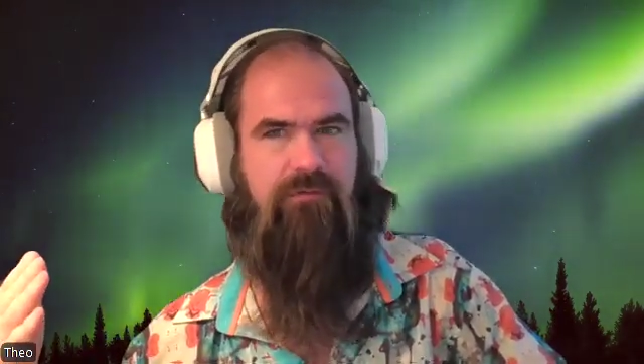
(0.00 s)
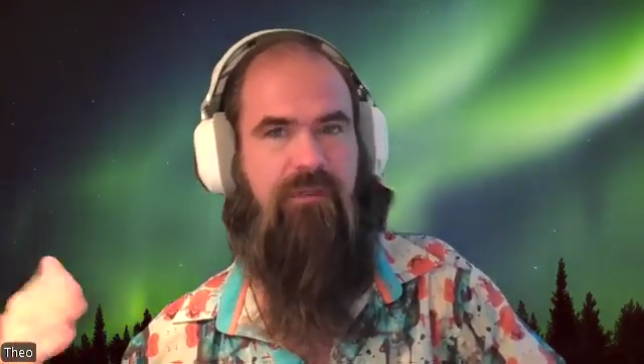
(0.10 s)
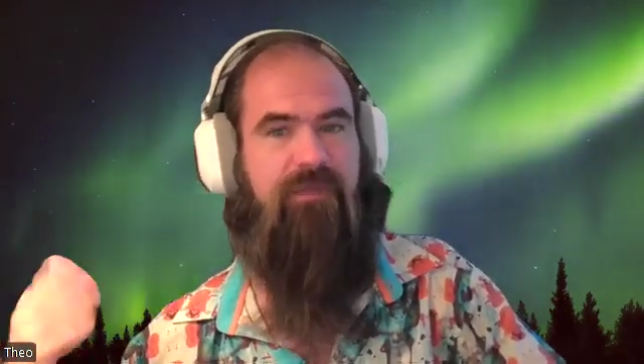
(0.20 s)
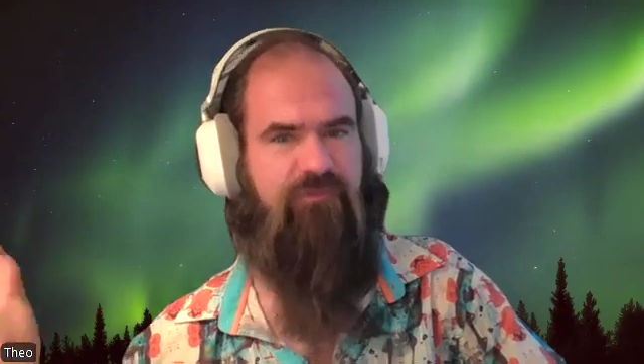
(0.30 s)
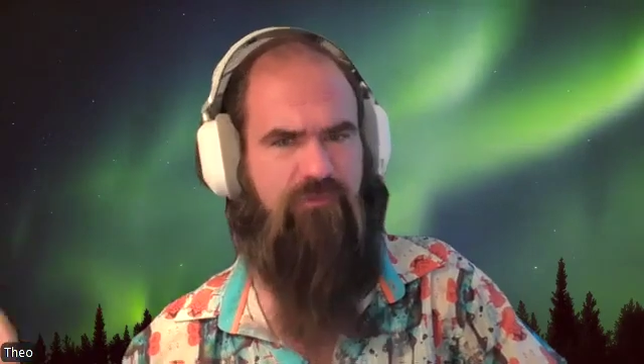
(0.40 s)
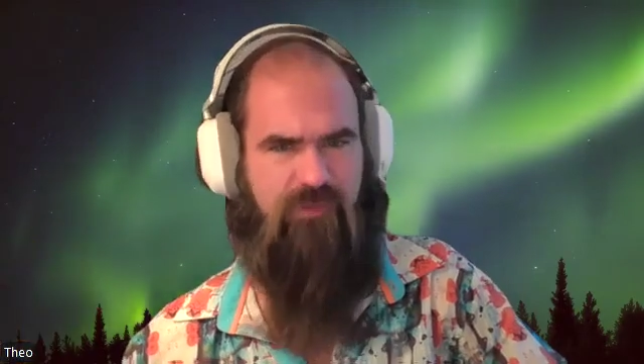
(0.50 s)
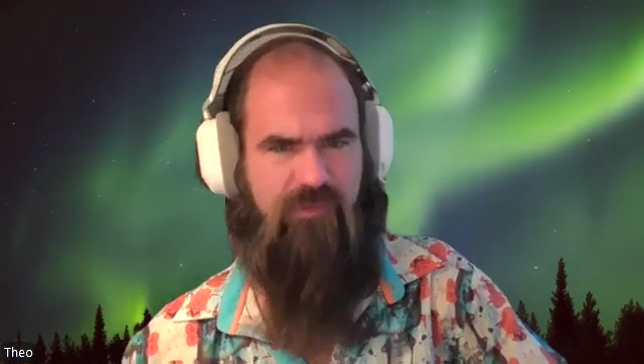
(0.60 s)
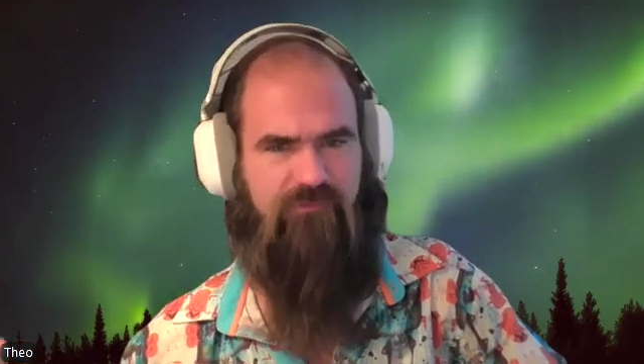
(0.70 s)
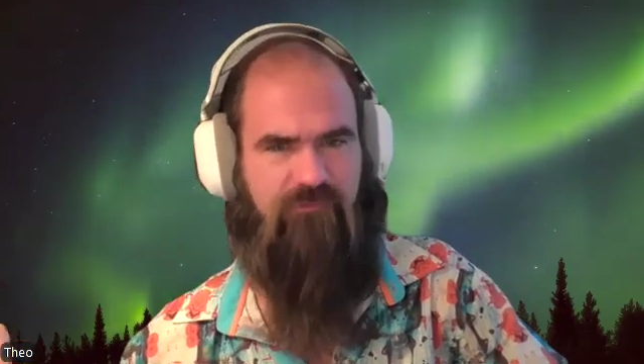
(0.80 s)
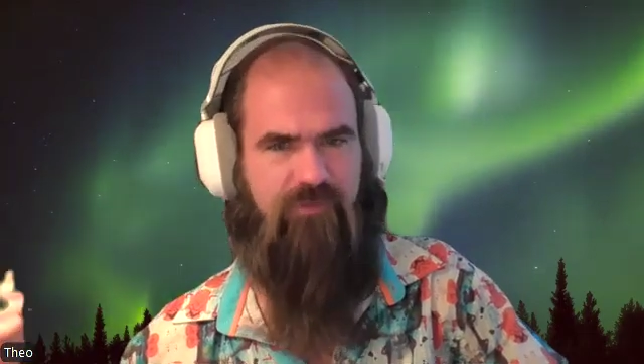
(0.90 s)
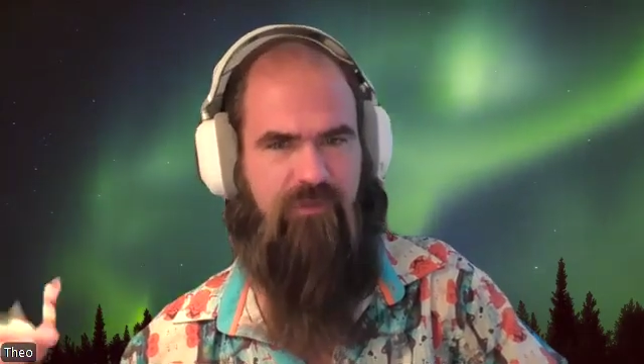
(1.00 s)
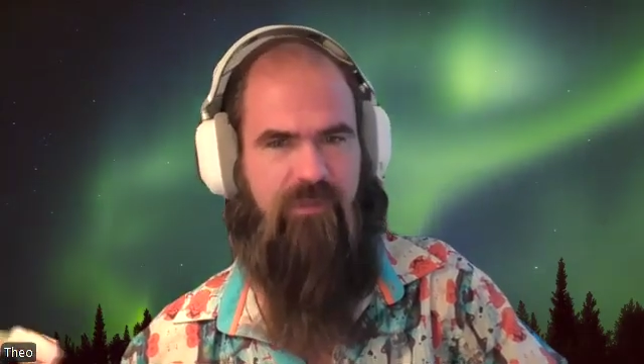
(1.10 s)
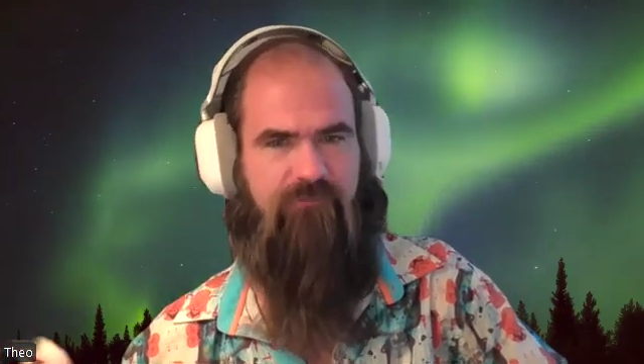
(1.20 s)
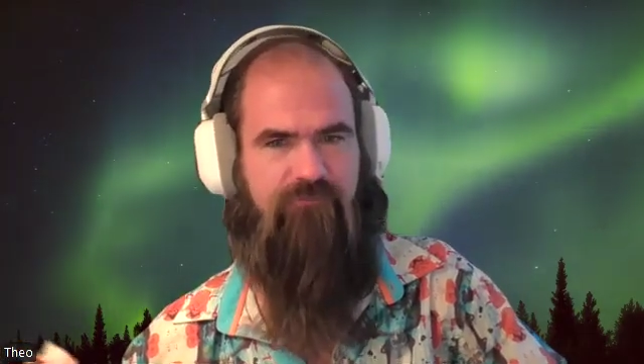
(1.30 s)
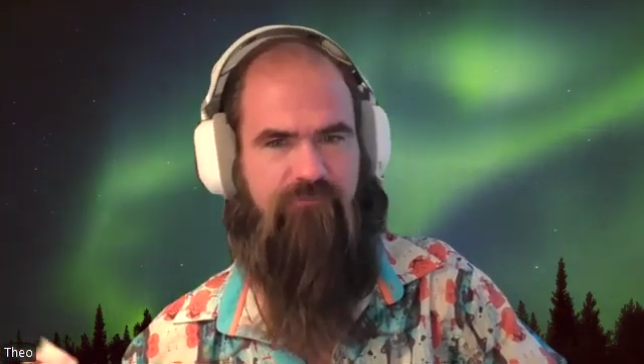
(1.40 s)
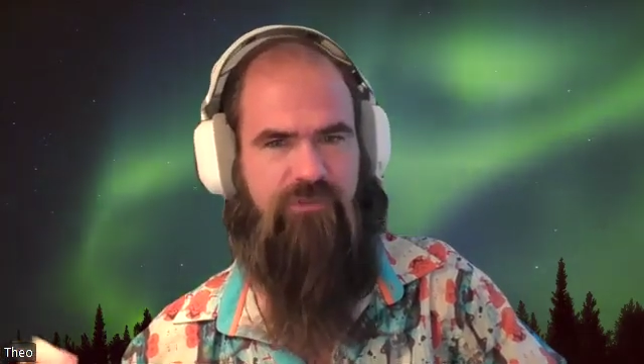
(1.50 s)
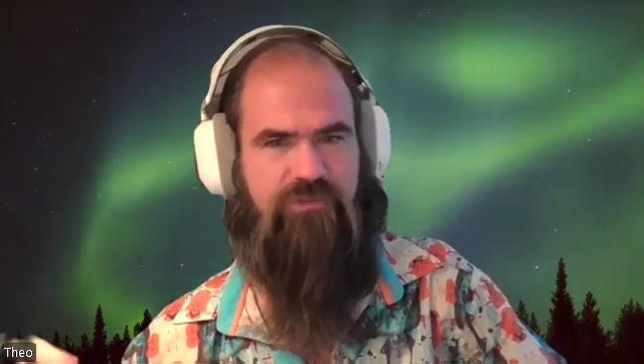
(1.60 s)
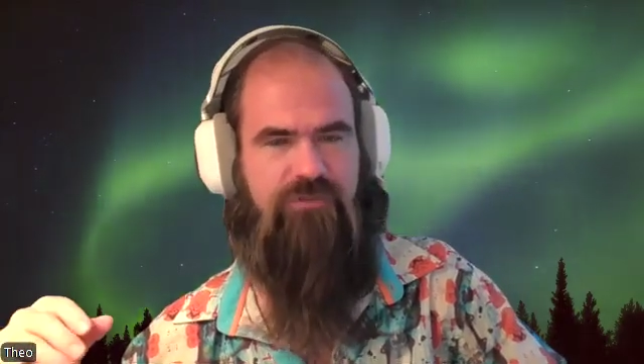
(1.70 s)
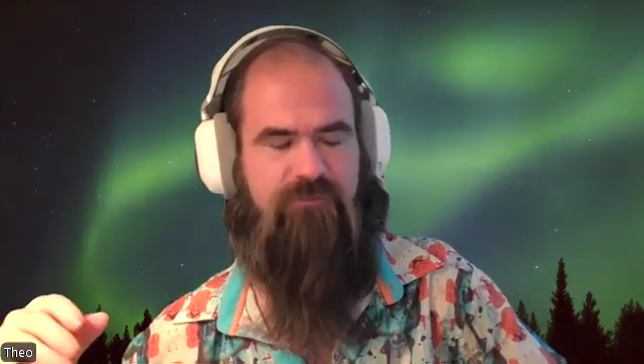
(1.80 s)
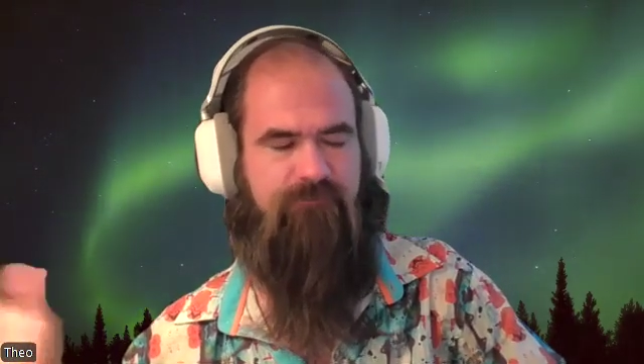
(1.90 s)
less aggressive in life,
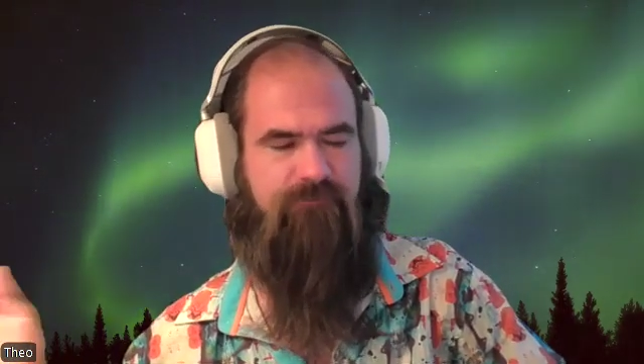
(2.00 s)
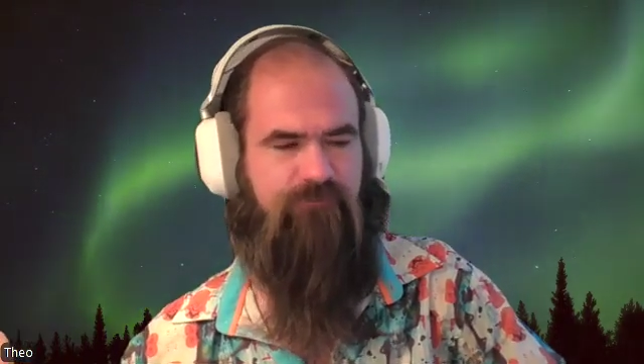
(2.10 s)
which